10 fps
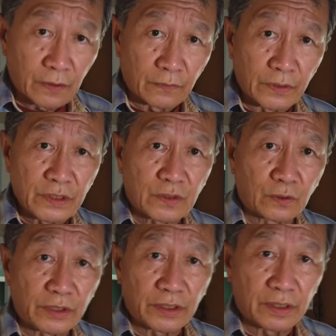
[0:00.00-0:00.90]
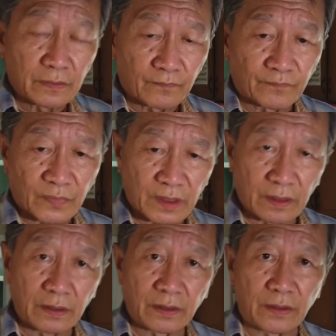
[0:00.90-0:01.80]
re-cooking it
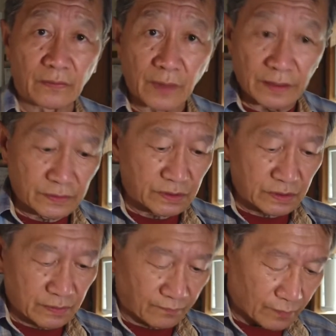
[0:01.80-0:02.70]
in the rice,